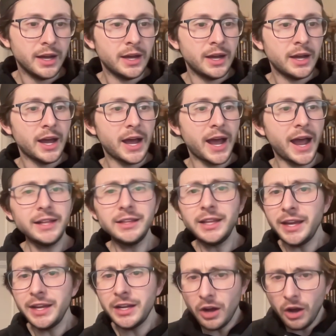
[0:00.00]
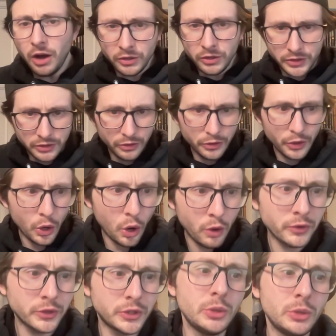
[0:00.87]
I like also the
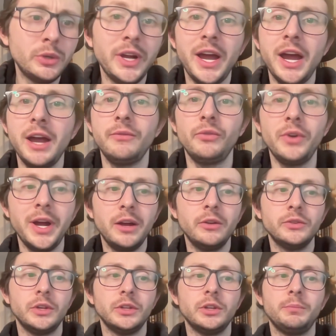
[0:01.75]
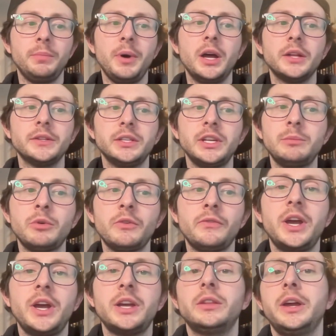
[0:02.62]
over 2.5 rounds on the Ponzinibbio
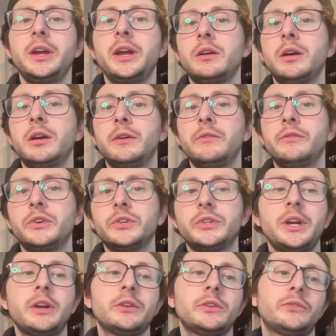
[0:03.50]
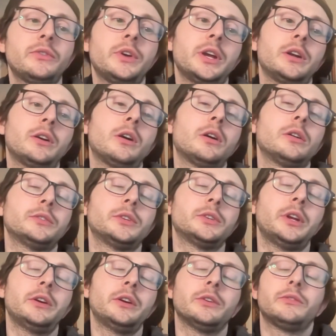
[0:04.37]
fight and the versus Harris fight, Carlston
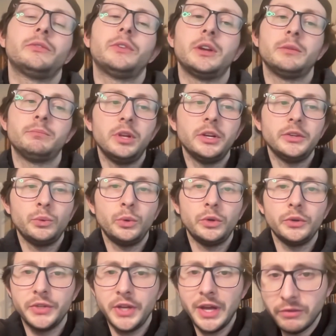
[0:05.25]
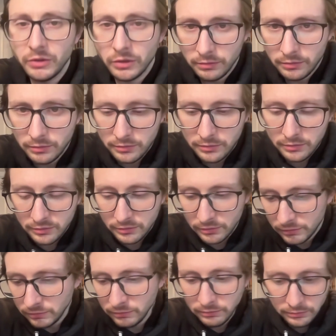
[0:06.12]
Harris fight, plus 107.
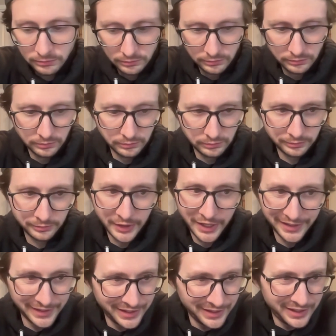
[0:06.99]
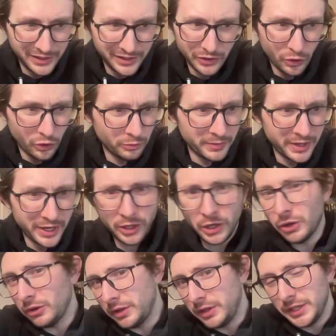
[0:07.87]
I think these old men go
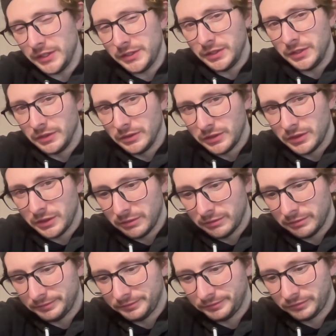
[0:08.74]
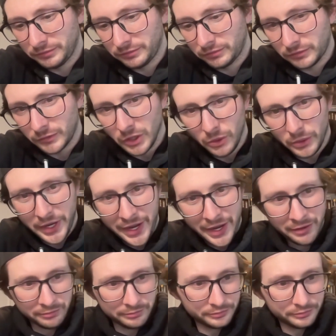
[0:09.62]
to the distance. Okay?